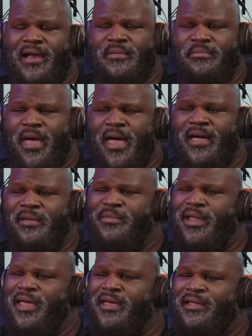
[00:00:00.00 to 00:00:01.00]
it back. I'm
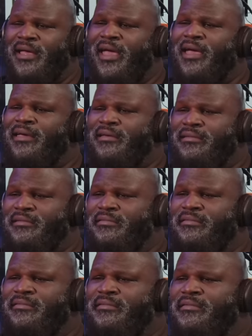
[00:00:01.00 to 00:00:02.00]
like, hey,
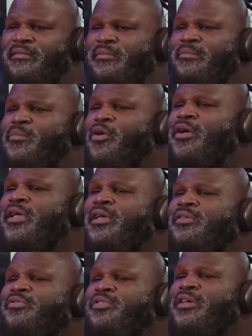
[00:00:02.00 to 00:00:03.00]
Mark
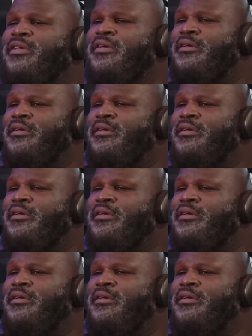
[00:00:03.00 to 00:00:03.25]
Henry.